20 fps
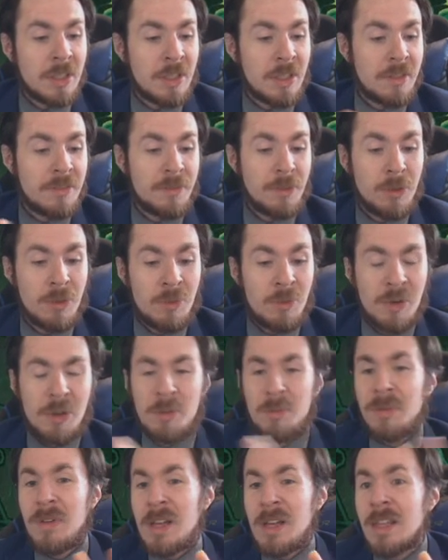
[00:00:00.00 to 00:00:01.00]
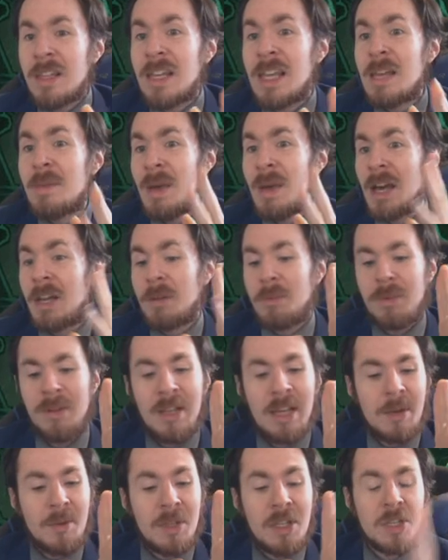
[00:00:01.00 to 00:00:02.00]
look for when you're playing the game, how to
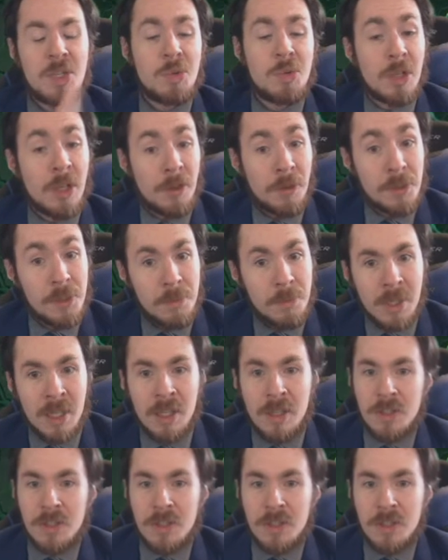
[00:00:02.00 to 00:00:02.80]
play with these new cards.